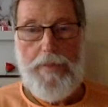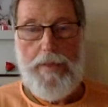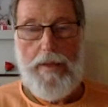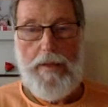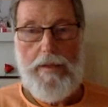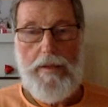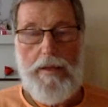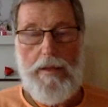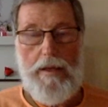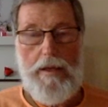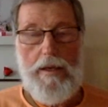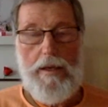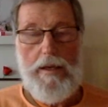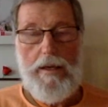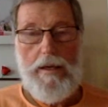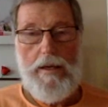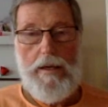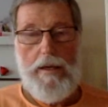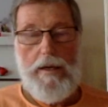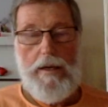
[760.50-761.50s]
the
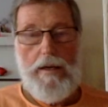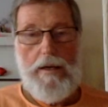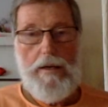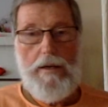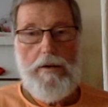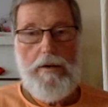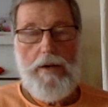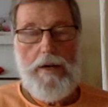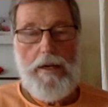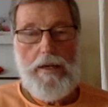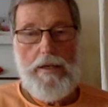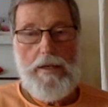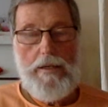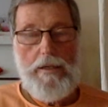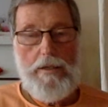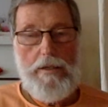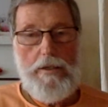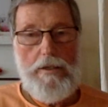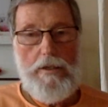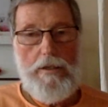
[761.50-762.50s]
great
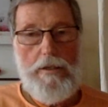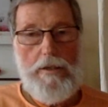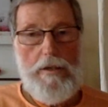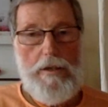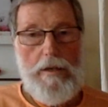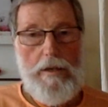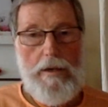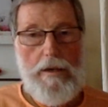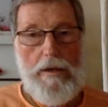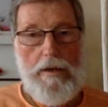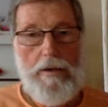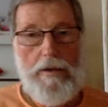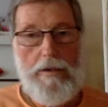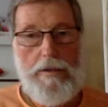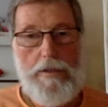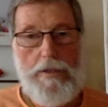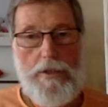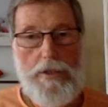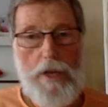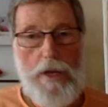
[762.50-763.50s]

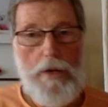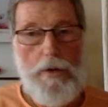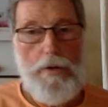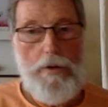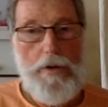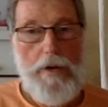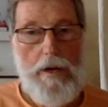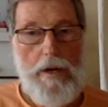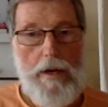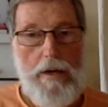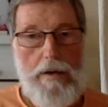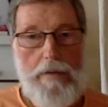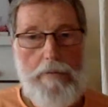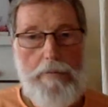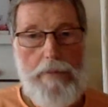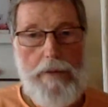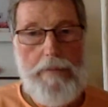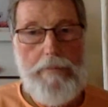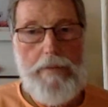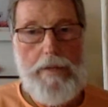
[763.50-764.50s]
Saguna
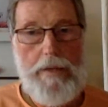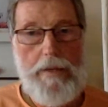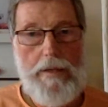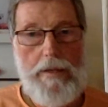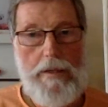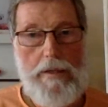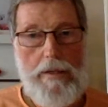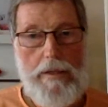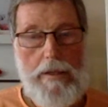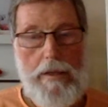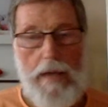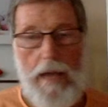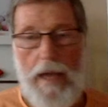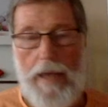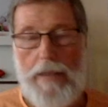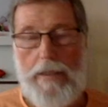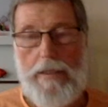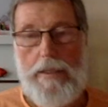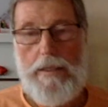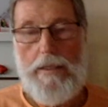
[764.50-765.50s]
Brahman
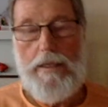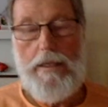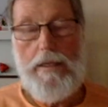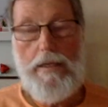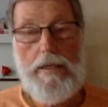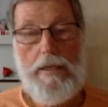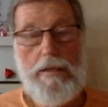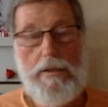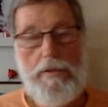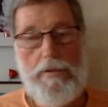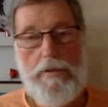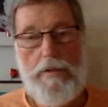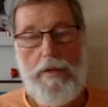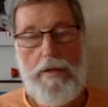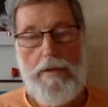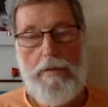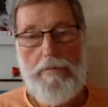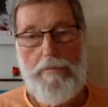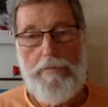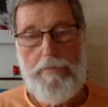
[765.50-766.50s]
and
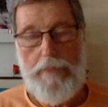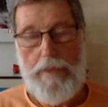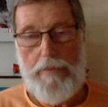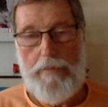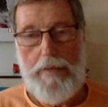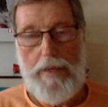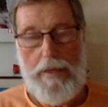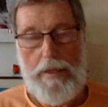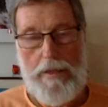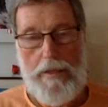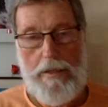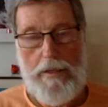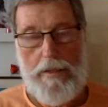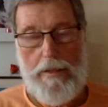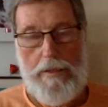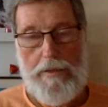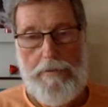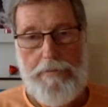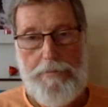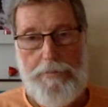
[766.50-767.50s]
Nirguna Brahman,
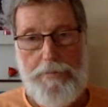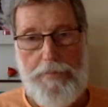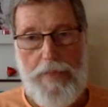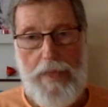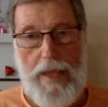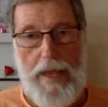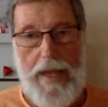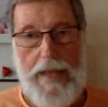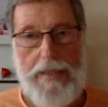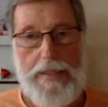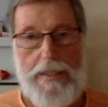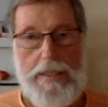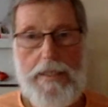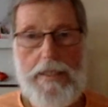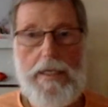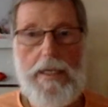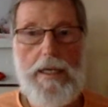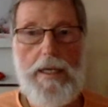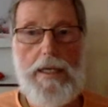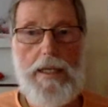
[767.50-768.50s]
and
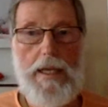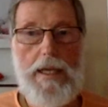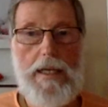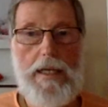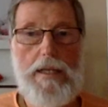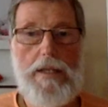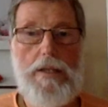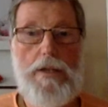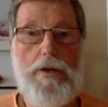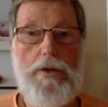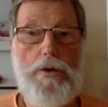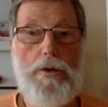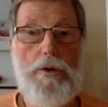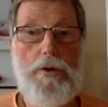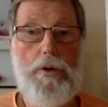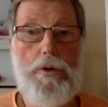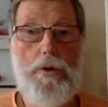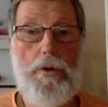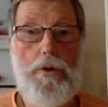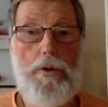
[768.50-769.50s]
see that the
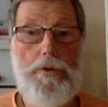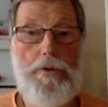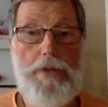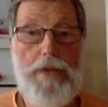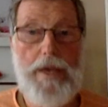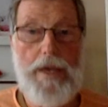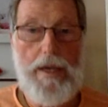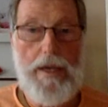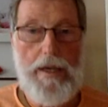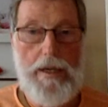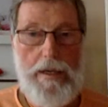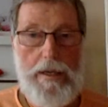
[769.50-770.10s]
whole thing